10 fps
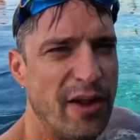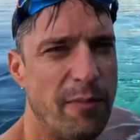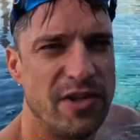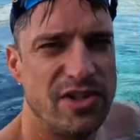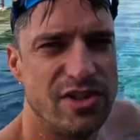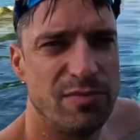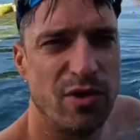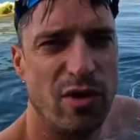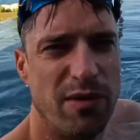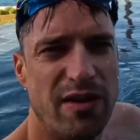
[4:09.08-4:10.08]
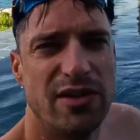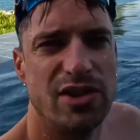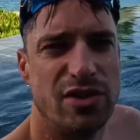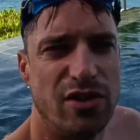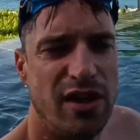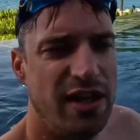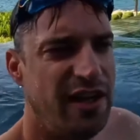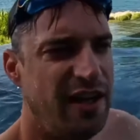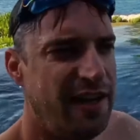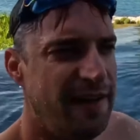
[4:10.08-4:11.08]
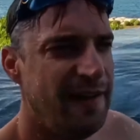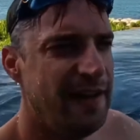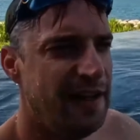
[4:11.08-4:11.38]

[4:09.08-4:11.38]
But then again, if you swim a lot,